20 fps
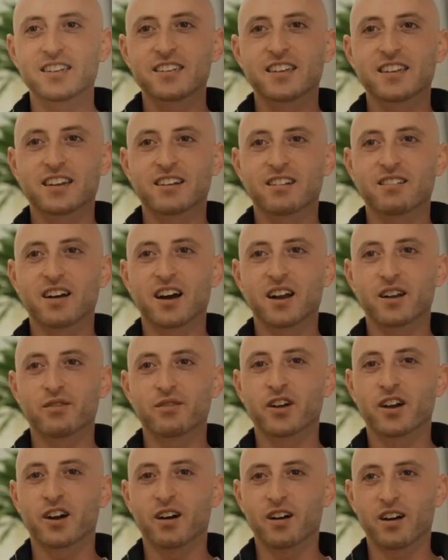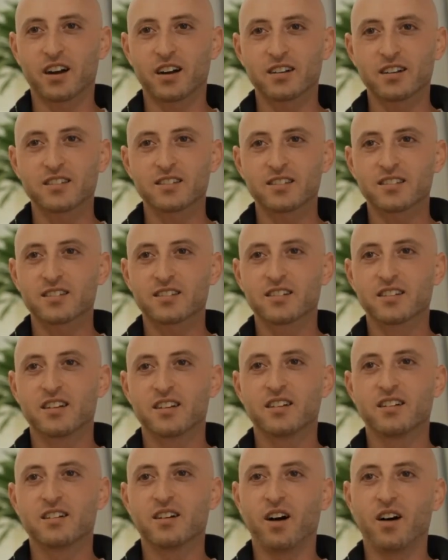did get a lot of cards
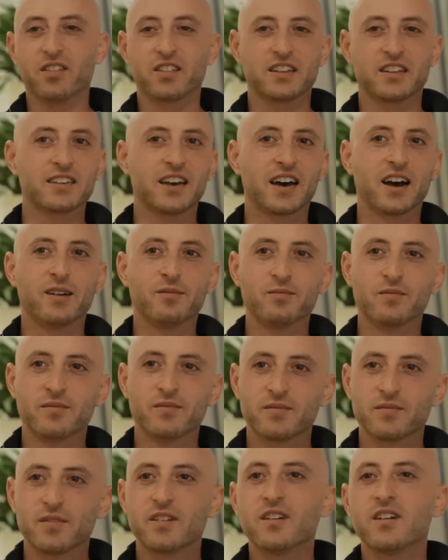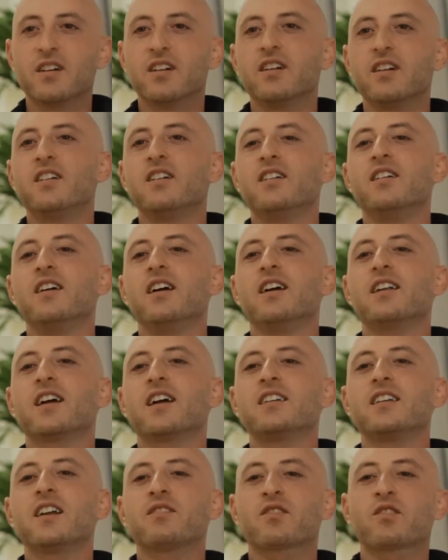all the time. And
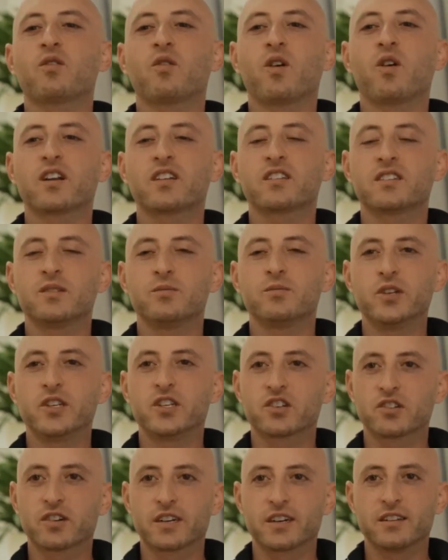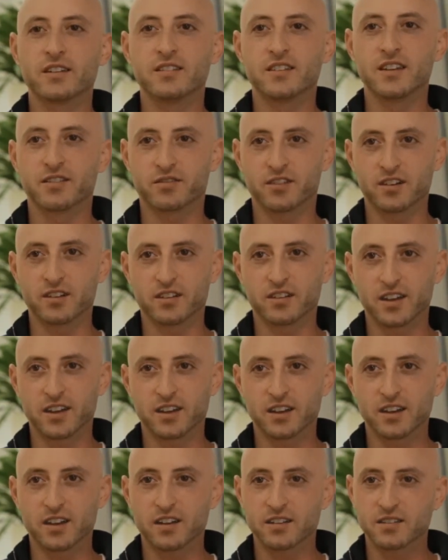I never wanted to be treated
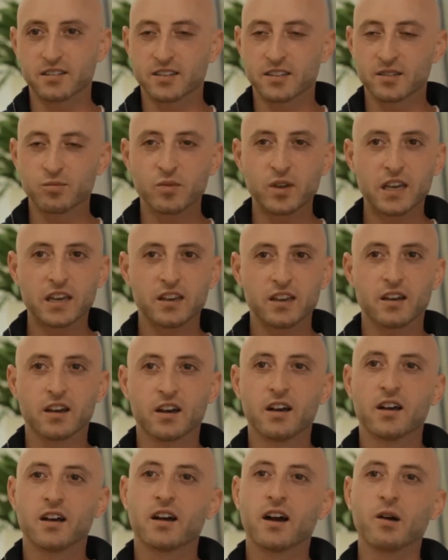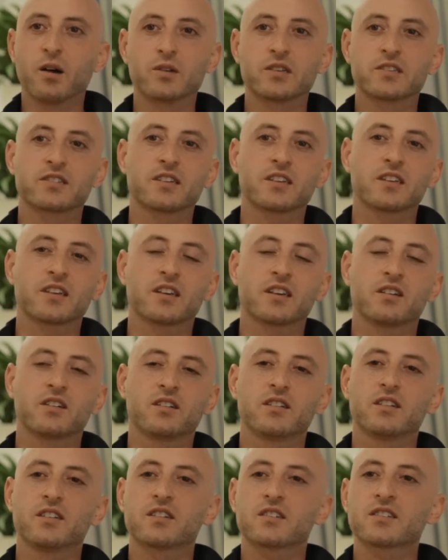differently. To me, I was
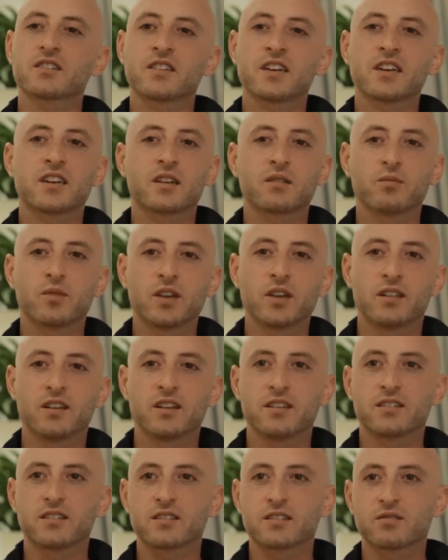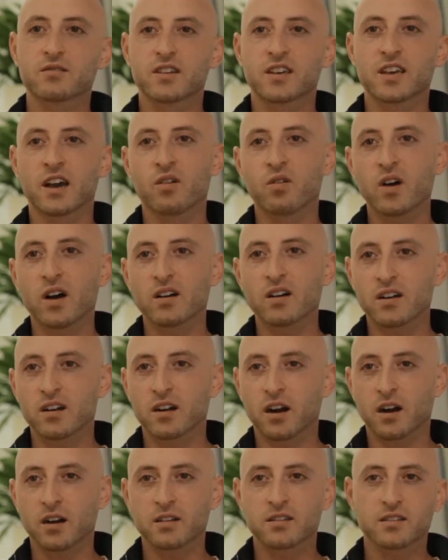thinking, you're sending me these get well
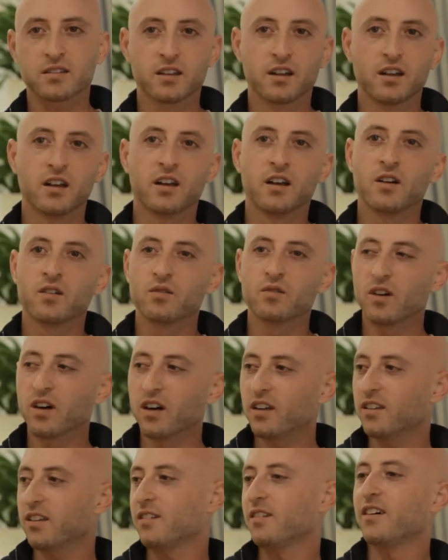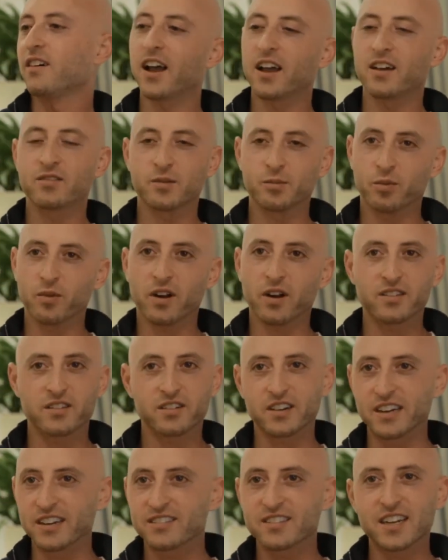cards. Well, I have a
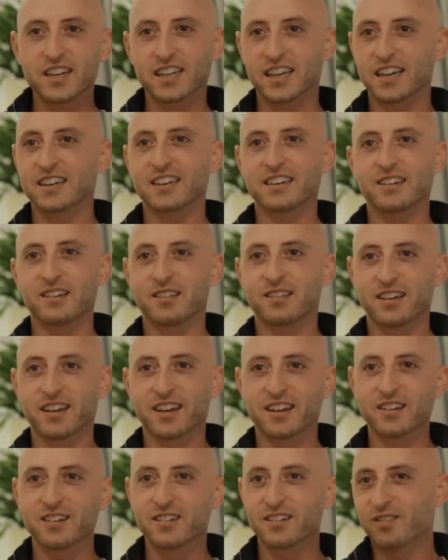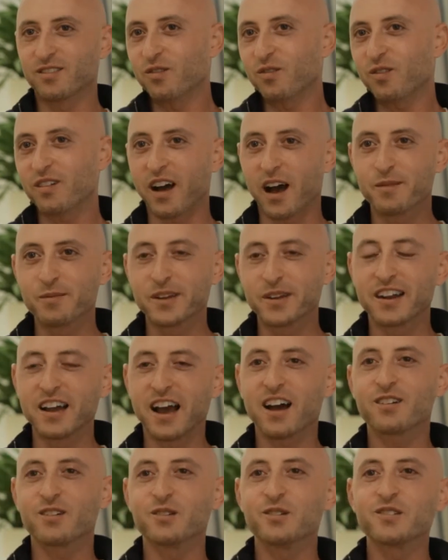brother. He's not getting anything. I mean,
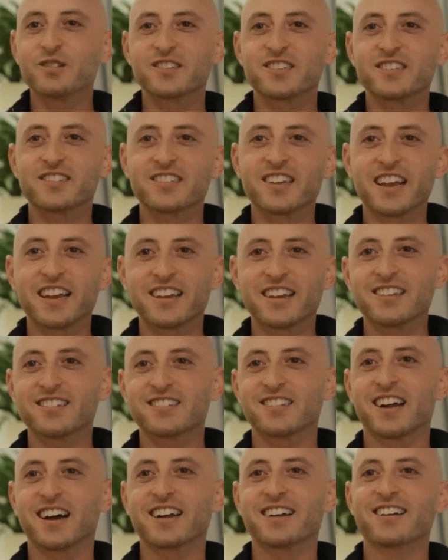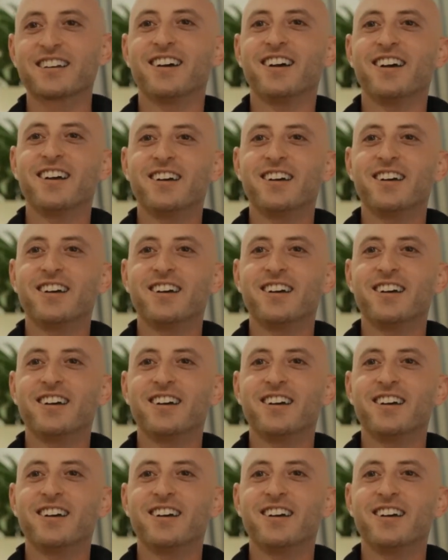who's to say he's not